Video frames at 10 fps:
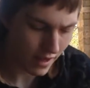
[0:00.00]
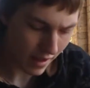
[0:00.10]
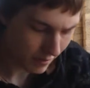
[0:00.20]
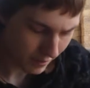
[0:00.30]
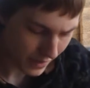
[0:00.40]

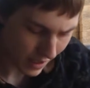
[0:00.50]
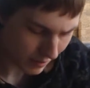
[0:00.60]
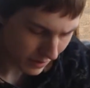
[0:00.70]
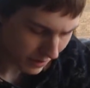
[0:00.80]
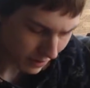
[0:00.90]
M
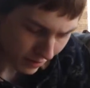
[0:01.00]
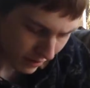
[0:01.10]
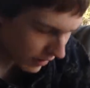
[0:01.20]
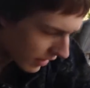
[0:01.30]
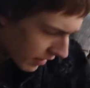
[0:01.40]
times
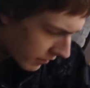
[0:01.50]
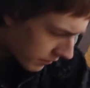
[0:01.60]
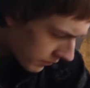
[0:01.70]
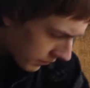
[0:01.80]
2 again.